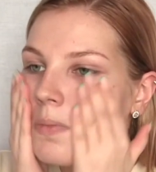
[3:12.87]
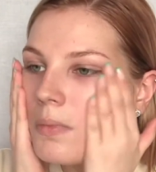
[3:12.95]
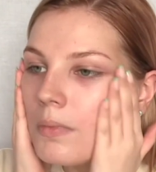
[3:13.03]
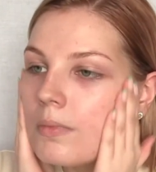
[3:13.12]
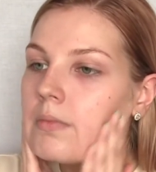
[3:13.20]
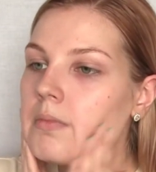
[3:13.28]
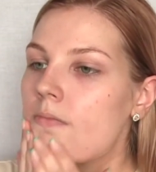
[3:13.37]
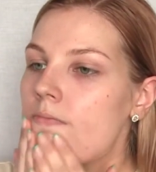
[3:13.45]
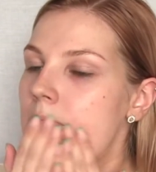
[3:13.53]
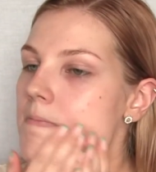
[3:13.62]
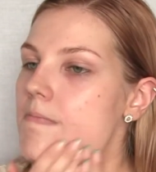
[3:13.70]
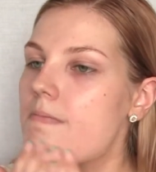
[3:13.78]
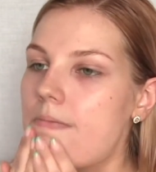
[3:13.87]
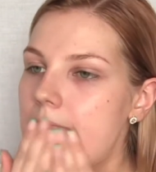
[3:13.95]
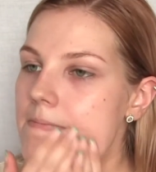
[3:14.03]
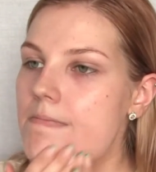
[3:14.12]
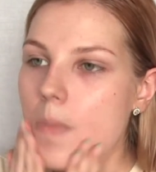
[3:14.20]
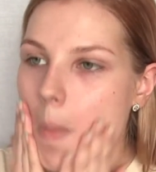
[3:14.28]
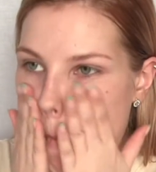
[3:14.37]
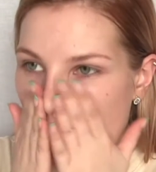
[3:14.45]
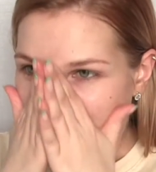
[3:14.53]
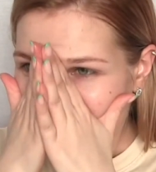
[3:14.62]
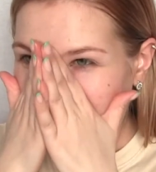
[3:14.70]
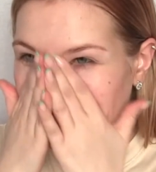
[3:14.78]
bit of my CeraVe
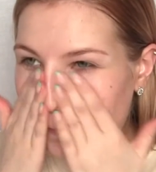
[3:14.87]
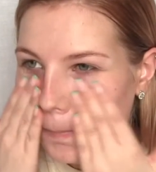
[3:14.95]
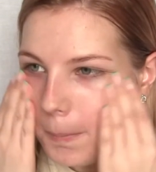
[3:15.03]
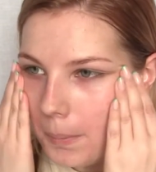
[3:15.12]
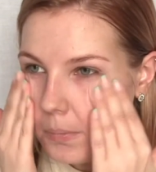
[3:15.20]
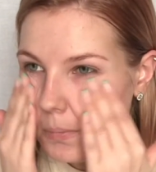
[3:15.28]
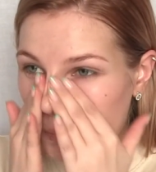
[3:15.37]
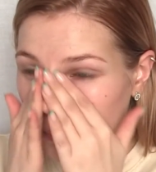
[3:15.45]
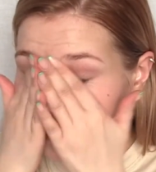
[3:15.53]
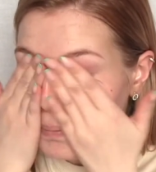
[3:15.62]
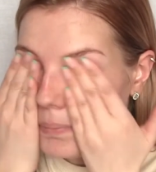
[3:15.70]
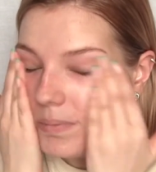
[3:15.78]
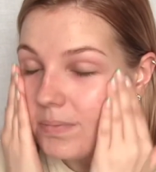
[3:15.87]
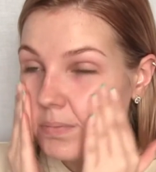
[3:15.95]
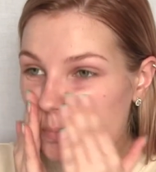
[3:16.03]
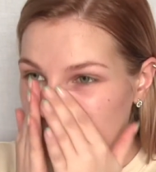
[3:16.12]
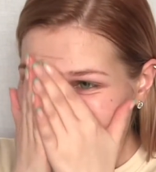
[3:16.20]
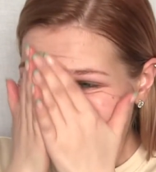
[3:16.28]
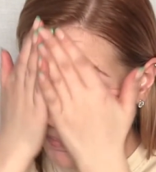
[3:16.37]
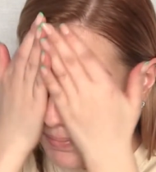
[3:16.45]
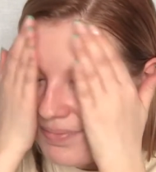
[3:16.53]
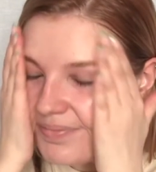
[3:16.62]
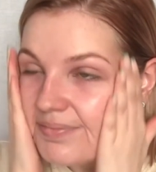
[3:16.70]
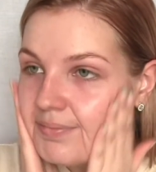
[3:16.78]
moisturizing lotion under
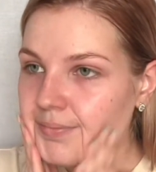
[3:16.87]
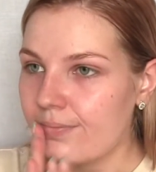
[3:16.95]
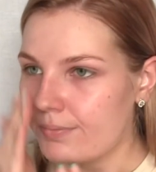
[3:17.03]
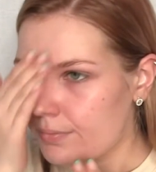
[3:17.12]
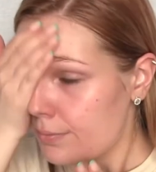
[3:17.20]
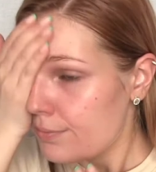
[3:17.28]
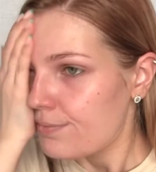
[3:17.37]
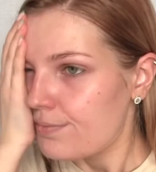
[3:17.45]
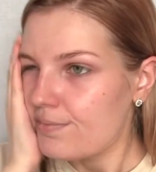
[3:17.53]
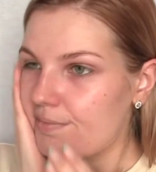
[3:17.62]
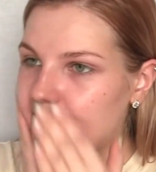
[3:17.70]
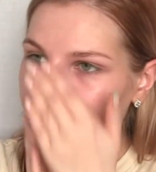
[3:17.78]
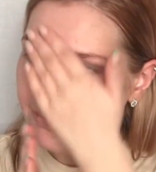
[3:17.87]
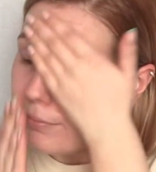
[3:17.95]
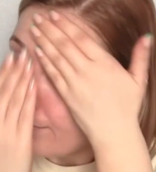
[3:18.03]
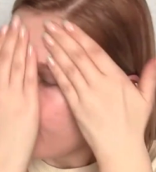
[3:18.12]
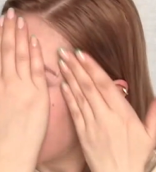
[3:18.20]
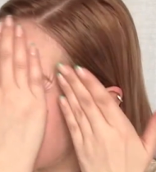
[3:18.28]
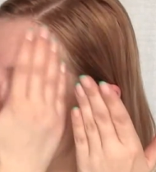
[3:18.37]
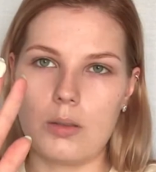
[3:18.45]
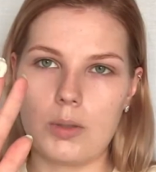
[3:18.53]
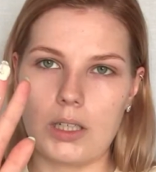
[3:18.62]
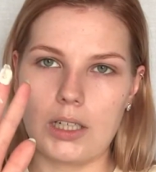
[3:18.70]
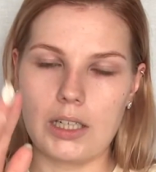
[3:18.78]
this SPF.
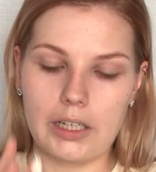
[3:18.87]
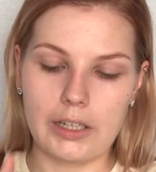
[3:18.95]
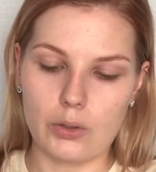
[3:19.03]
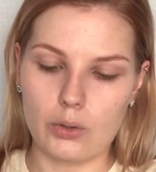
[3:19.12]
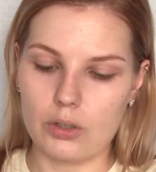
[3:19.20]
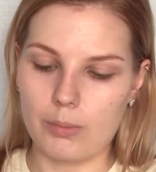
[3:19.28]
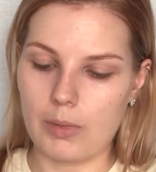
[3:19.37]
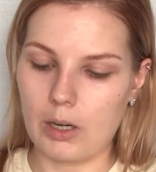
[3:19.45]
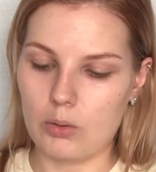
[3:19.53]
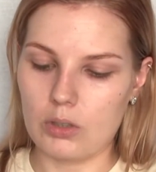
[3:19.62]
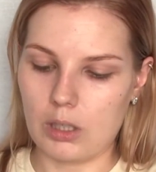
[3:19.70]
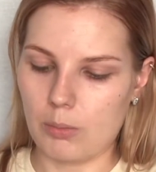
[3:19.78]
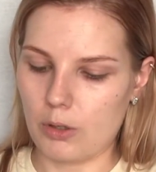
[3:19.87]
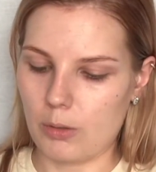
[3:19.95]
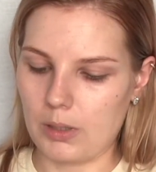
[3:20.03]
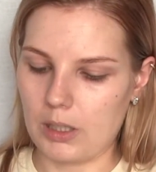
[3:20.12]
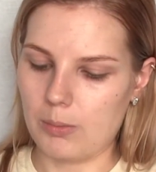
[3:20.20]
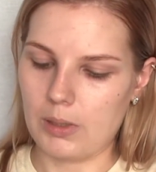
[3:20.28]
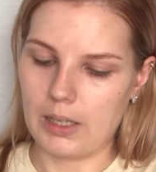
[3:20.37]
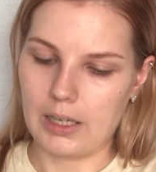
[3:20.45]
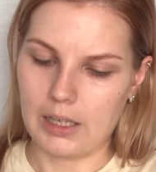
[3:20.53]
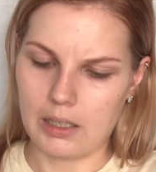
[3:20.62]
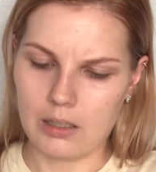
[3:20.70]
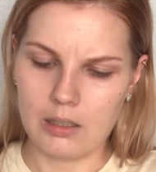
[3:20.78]
I'm gonna get a good amount. I'll probably
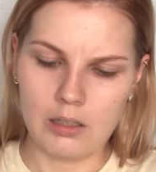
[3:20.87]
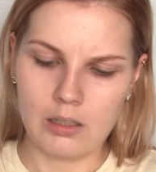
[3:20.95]
apply